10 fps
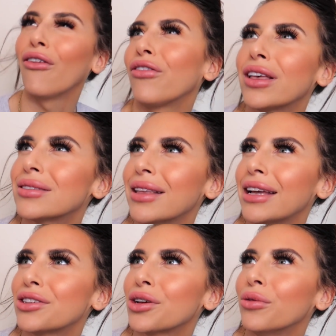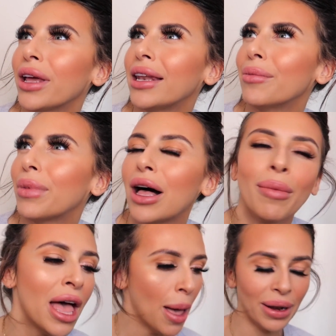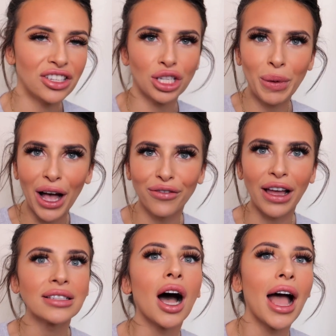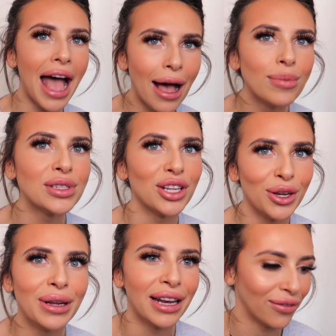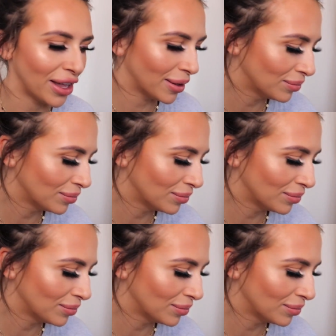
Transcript: Obviously, I just called it a lip balm, but it's just perfect. I absolutely love it.